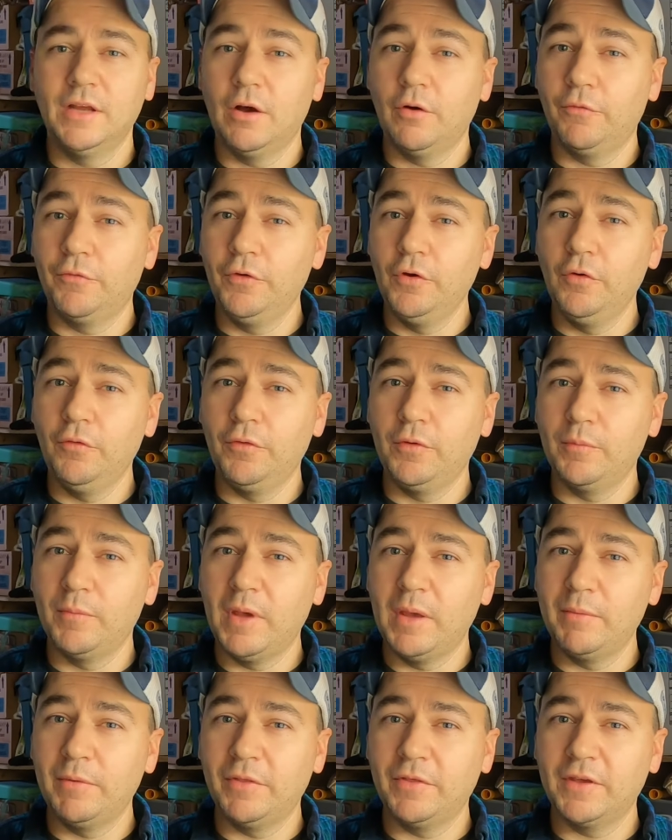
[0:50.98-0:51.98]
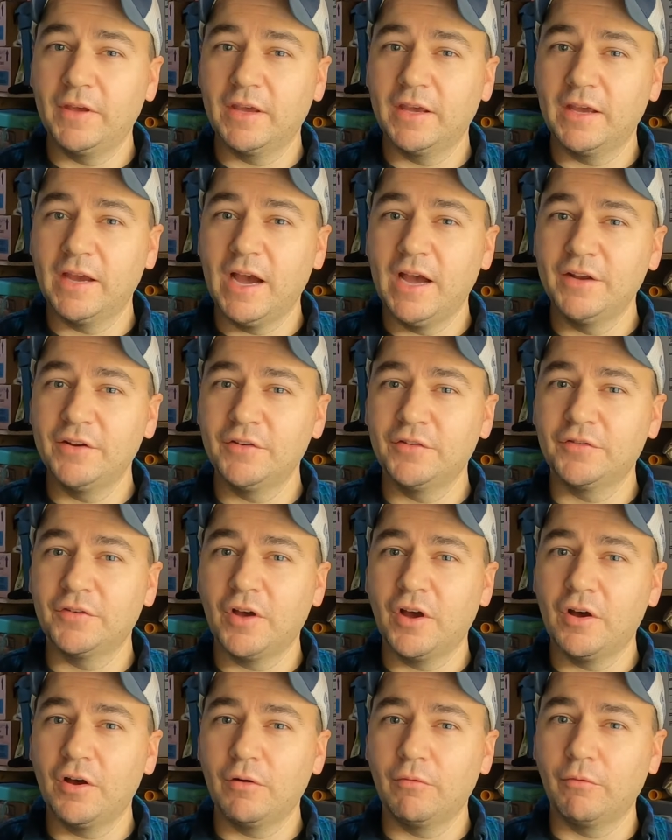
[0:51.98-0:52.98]
Now, a few of you may be thinking, I just
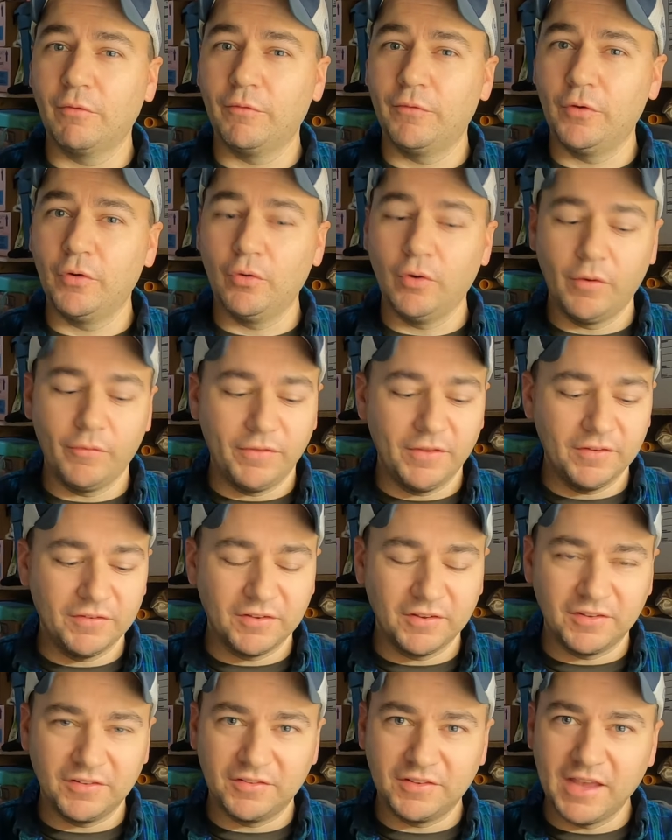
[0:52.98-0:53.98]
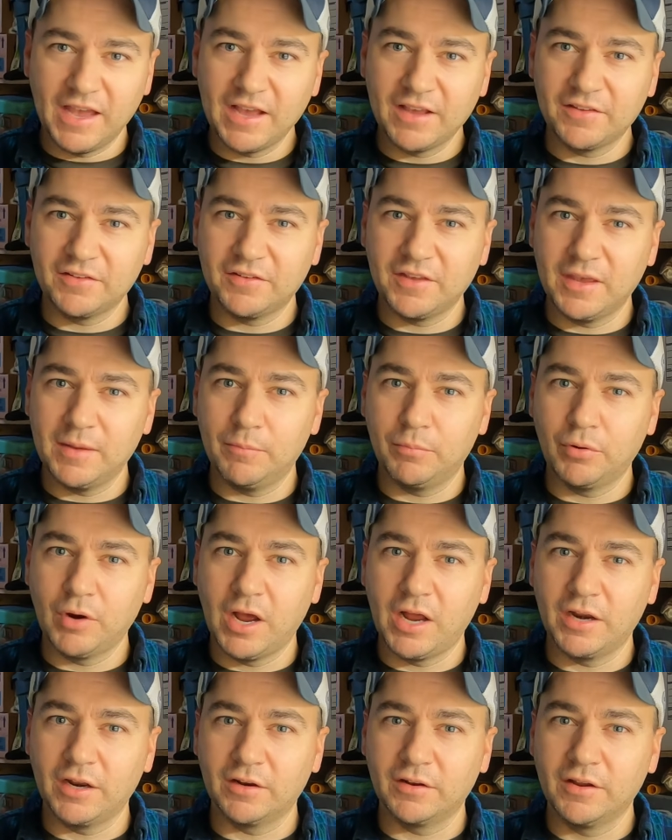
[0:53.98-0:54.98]
saw a review of this exact same
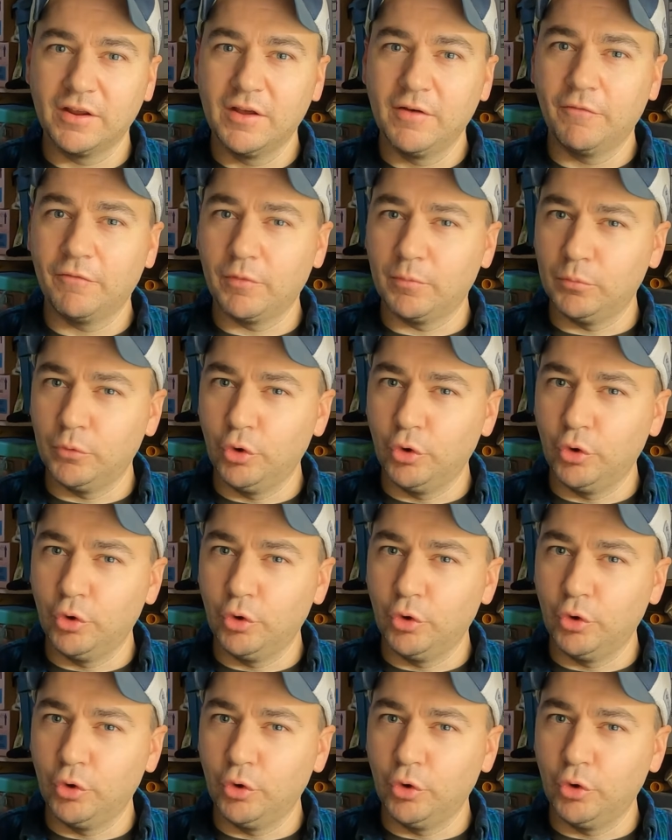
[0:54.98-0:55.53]
product from